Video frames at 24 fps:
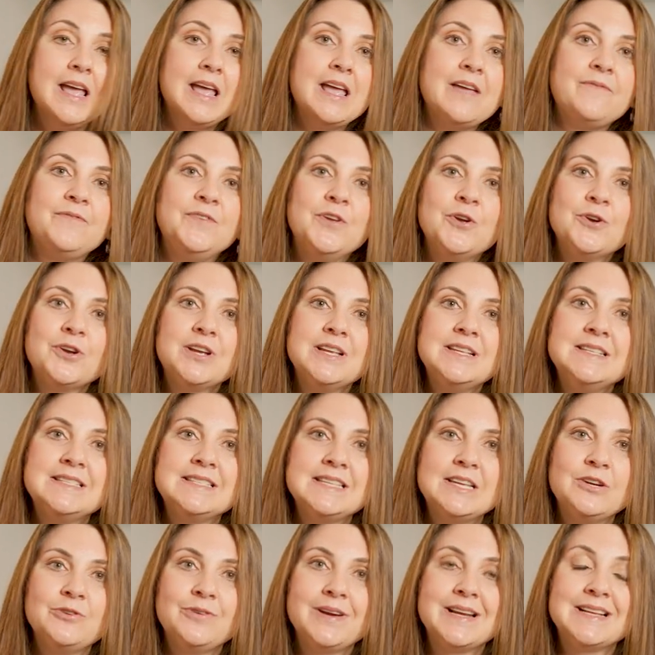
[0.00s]
If you're
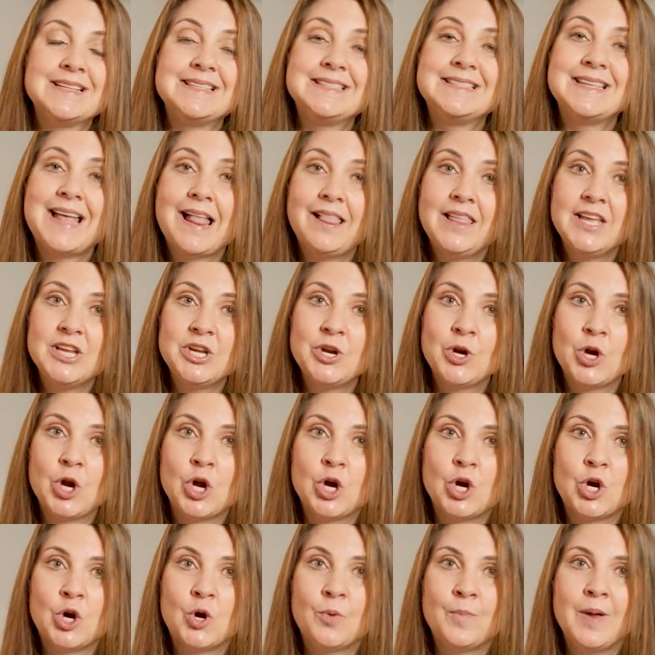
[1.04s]
considering selling your
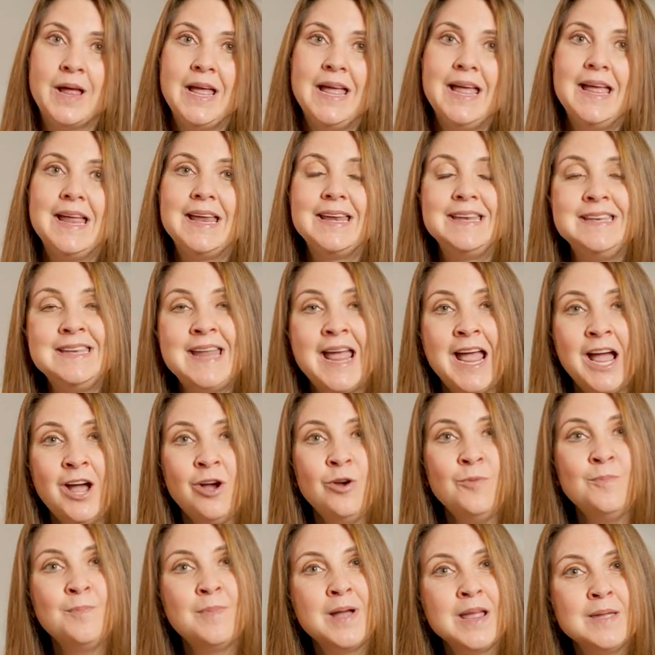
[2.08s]
home,
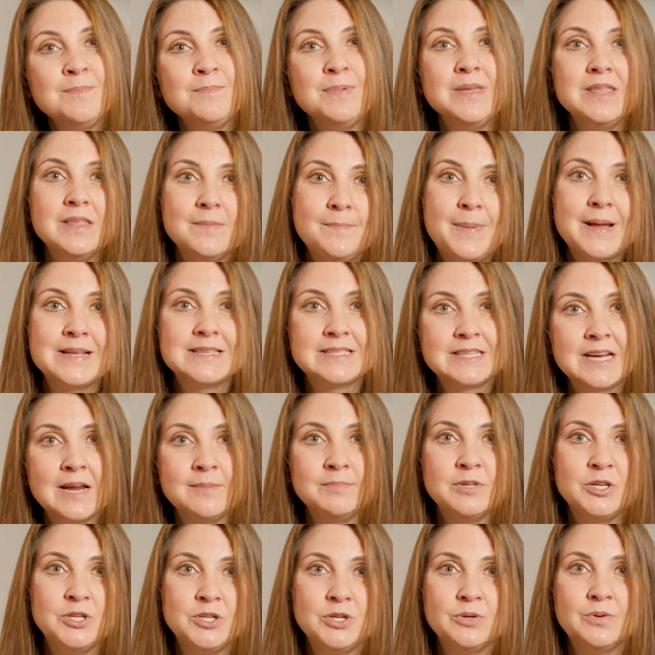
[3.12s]
now might be the best time
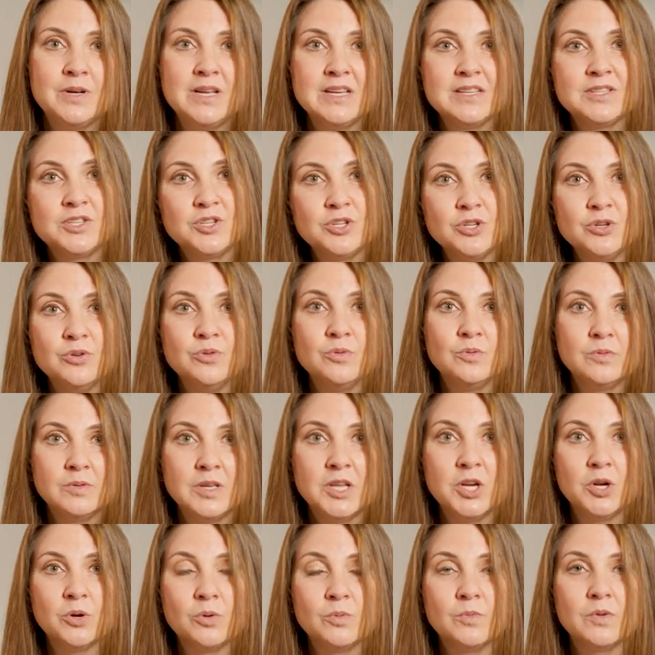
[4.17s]
to do it to,
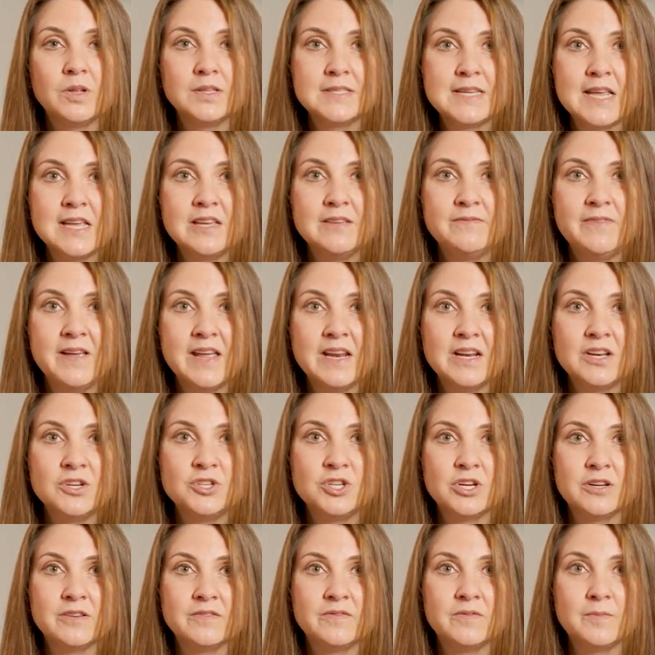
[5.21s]
you know, take
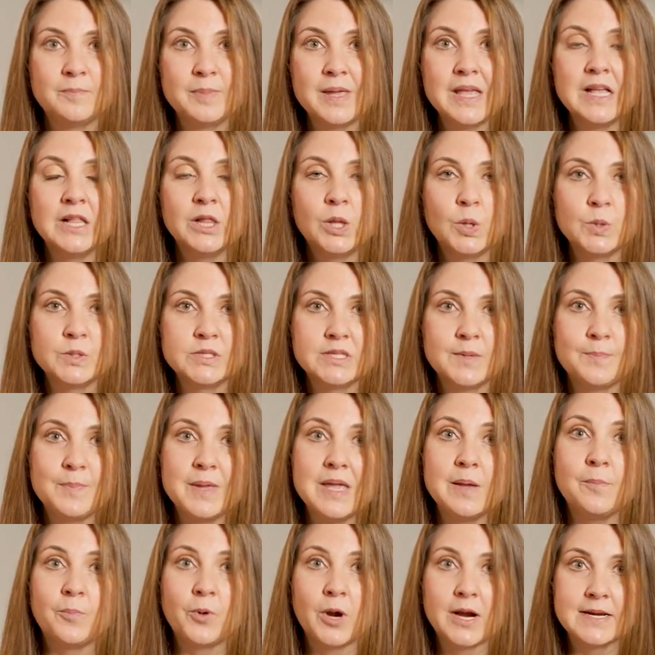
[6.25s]
advantage of being close to
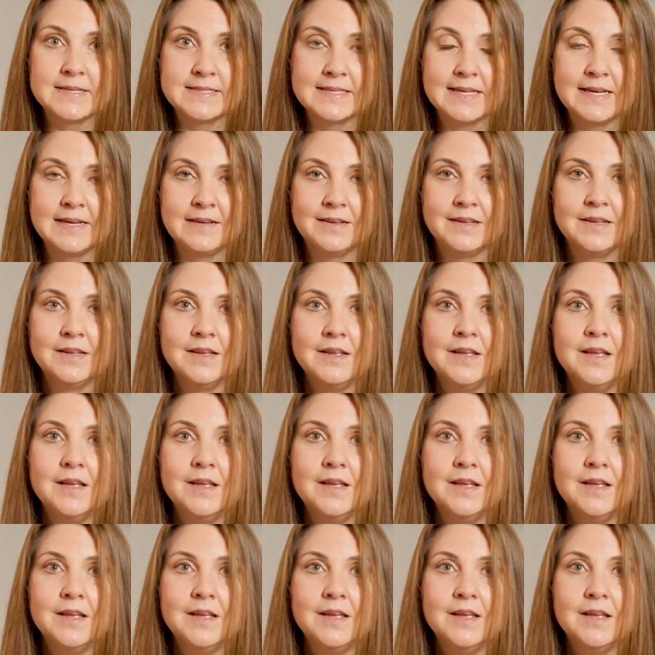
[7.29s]
peak pricing.